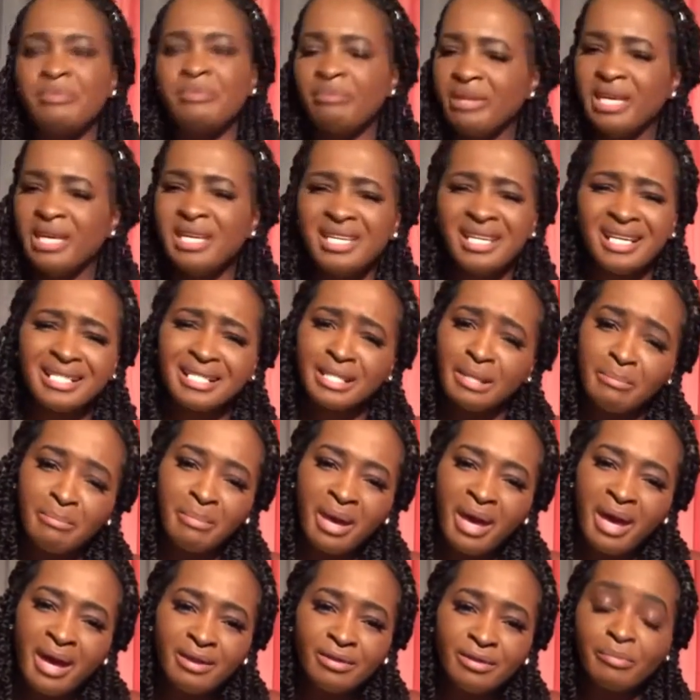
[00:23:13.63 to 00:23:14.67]
It doesn't
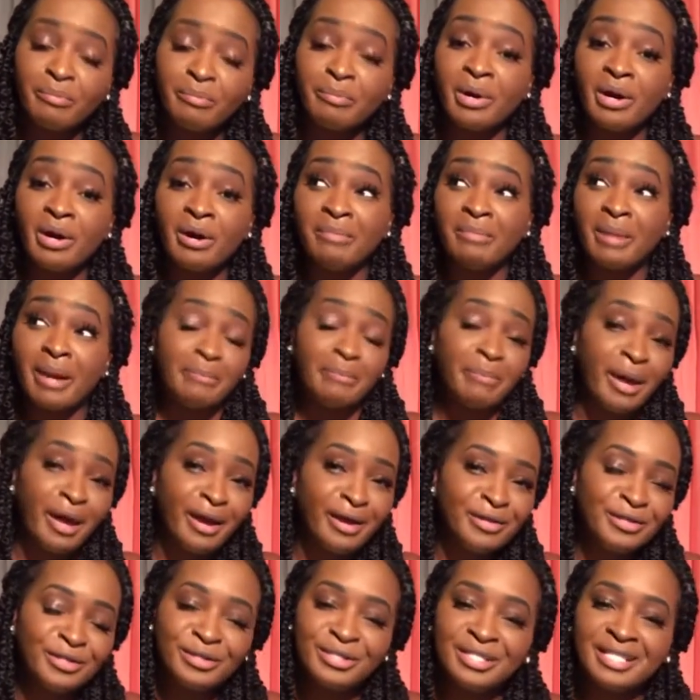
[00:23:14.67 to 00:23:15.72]
matter. Like,
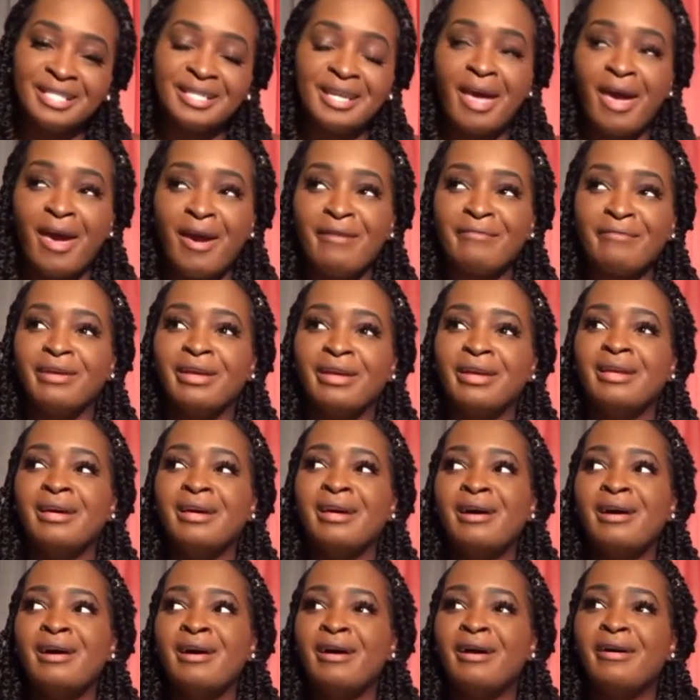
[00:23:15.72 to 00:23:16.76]
pain doesn't have a
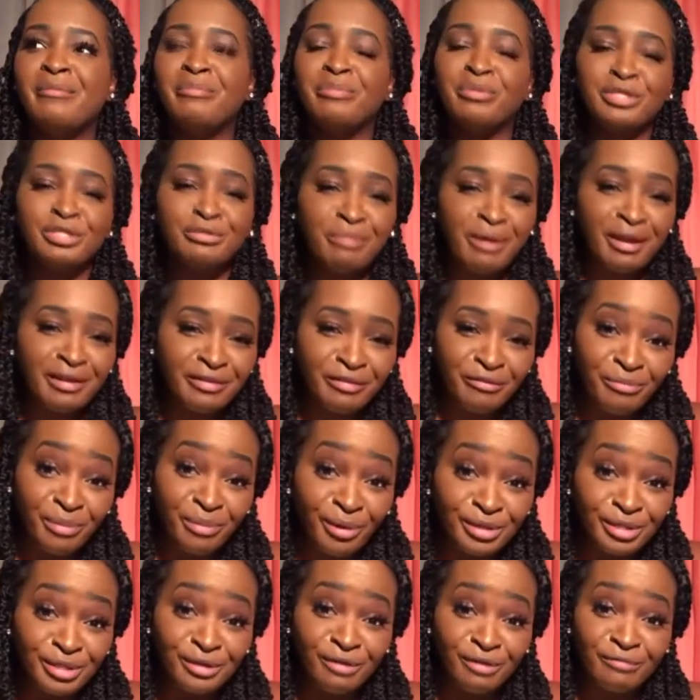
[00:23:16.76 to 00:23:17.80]
perspective
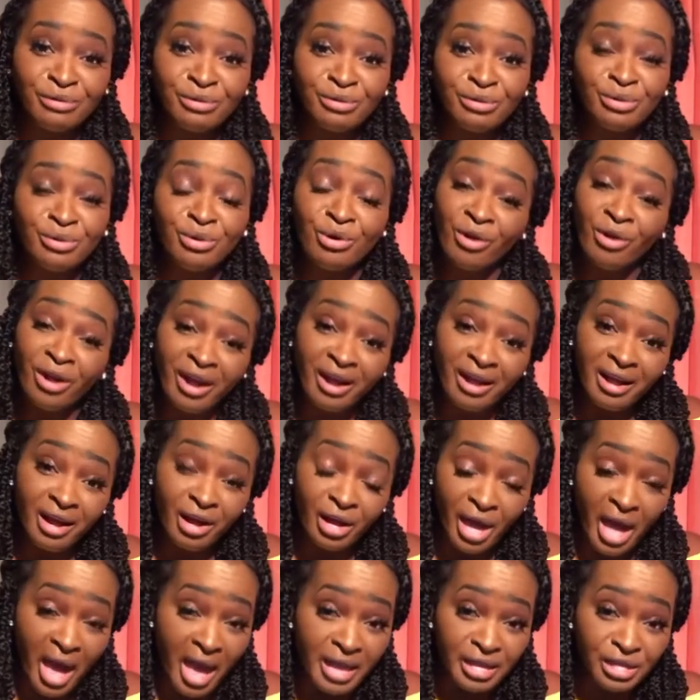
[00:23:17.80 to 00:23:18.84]
person of who, or
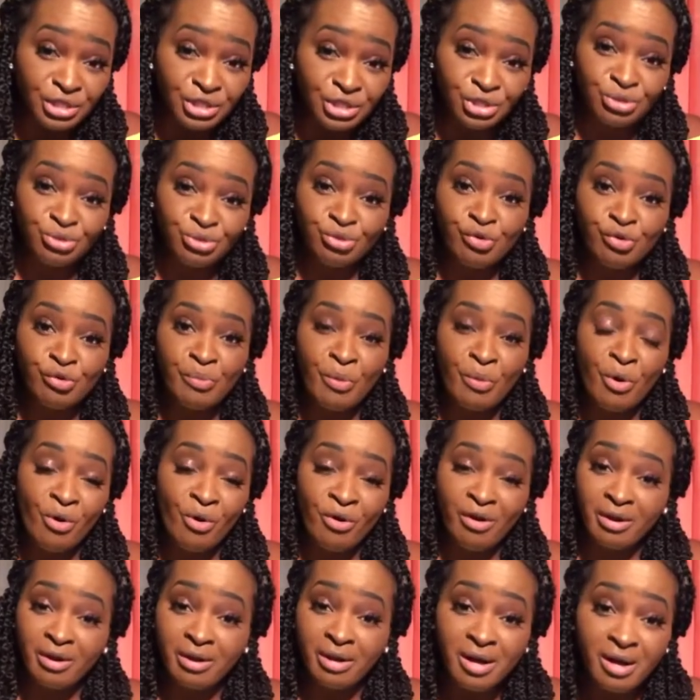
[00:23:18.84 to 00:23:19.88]
a age group,
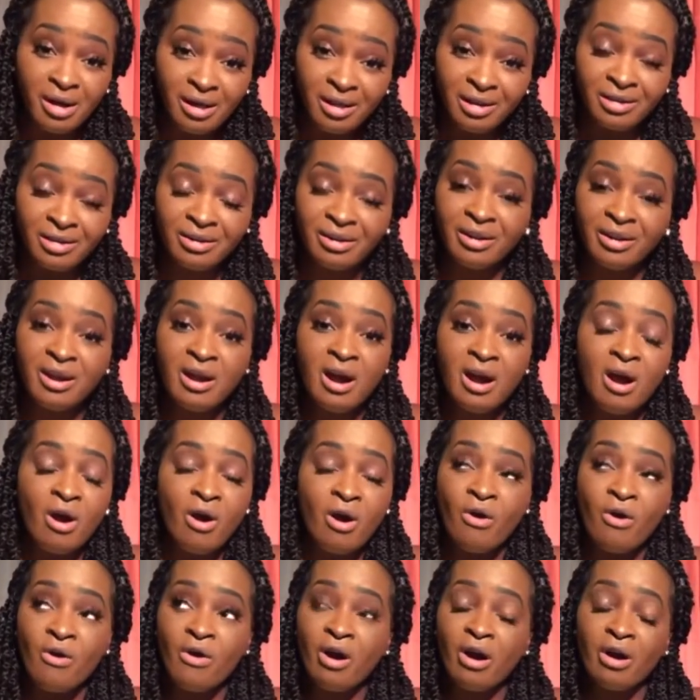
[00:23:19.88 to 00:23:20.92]
or a color,
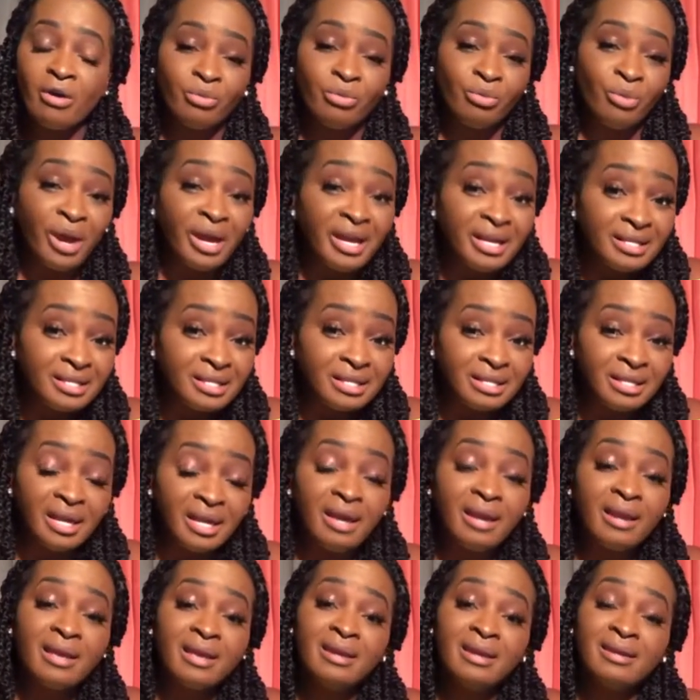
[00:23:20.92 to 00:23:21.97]
or a race
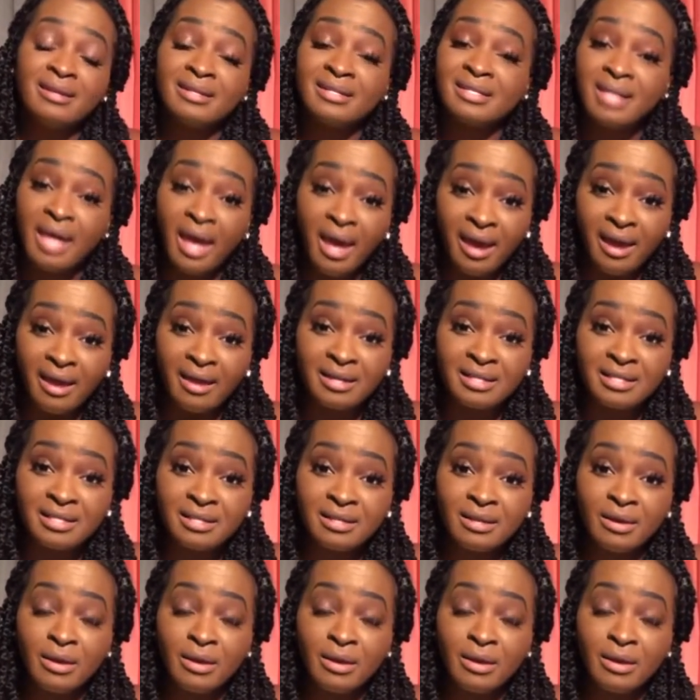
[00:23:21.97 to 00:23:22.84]
that it attacks.